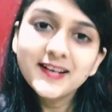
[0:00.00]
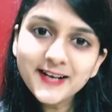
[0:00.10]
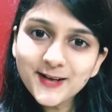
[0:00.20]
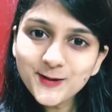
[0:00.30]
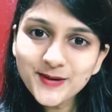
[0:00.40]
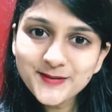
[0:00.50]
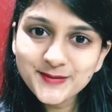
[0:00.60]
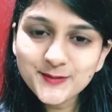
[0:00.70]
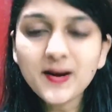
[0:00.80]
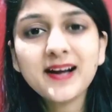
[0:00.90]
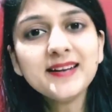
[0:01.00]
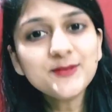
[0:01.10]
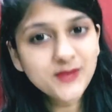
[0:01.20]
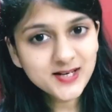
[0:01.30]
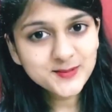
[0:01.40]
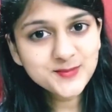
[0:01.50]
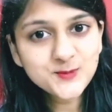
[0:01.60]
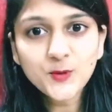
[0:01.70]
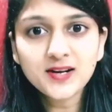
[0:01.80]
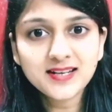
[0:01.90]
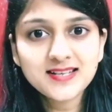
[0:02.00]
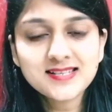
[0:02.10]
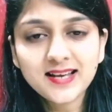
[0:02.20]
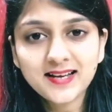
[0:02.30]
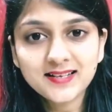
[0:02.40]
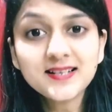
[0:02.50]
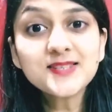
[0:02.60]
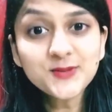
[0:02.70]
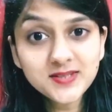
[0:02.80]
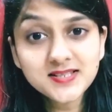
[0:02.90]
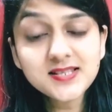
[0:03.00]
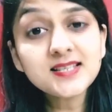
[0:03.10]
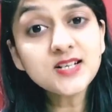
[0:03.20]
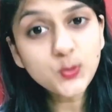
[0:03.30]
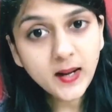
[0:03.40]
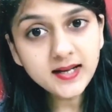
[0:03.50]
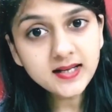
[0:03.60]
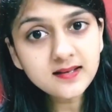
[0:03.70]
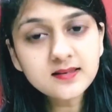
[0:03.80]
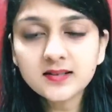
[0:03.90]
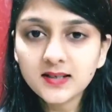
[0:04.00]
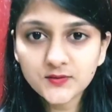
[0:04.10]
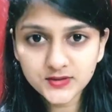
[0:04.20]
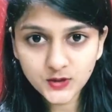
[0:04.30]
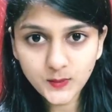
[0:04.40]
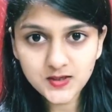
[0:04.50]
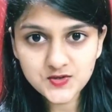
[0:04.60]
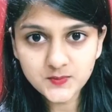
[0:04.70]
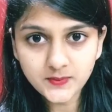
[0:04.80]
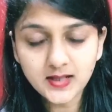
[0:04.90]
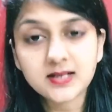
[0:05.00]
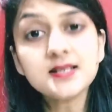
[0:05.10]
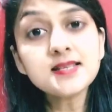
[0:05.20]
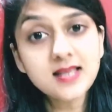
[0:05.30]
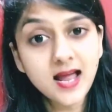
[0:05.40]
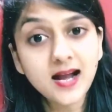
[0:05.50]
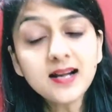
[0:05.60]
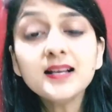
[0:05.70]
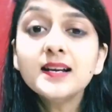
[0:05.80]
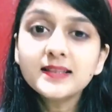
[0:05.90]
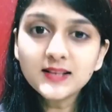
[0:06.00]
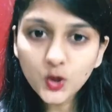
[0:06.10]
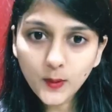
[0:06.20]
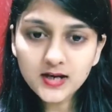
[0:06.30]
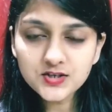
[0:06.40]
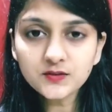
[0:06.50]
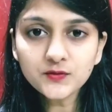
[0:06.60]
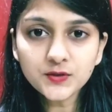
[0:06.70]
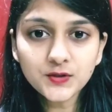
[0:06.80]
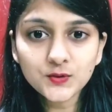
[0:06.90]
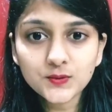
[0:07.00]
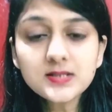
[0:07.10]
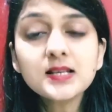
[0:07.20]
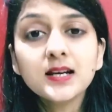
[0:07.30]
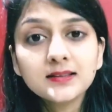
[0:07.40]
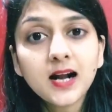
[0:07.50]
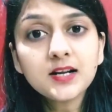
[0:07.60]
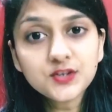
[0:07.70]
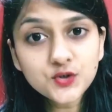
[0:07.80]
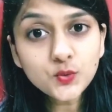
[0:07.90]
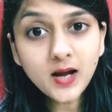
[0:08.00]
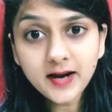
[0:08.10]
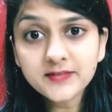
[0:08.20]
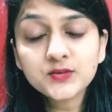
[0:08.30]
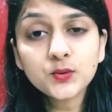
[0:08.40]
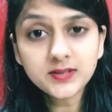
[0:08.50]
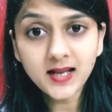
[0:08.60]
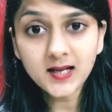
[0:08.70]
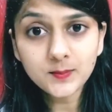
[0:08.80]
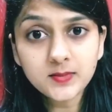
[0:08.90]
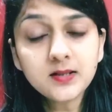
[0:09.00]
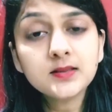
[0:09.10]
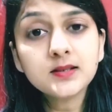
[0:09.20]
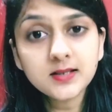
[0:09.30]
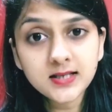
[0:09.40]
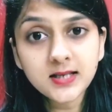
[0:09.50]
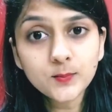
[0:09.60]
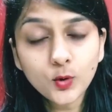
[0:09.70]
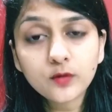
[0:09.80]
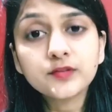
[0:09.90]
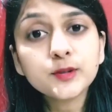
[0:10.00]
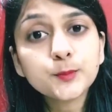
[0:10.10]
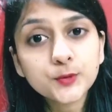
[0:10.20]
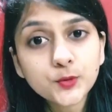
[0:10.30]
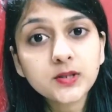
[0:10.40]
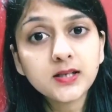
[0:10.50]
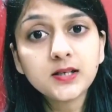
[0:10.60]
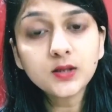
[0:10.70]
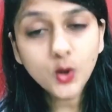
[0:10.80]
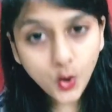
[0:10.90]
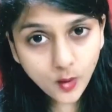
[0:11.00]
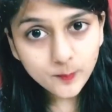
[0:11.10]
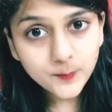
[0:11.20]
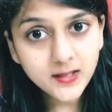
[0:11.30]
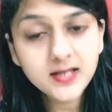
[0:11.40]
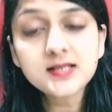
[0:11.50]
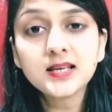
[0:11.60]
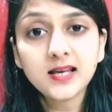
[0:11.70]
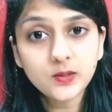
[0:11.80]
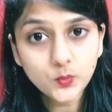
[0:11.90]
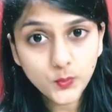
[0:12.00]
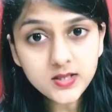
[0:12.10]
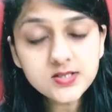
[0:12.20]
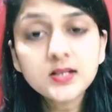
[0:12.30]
Hello everyone, welcome to Botany Insider. So this is the 20th day for the question practice, and the question for you is that you have to tell me the name of the protein complex in which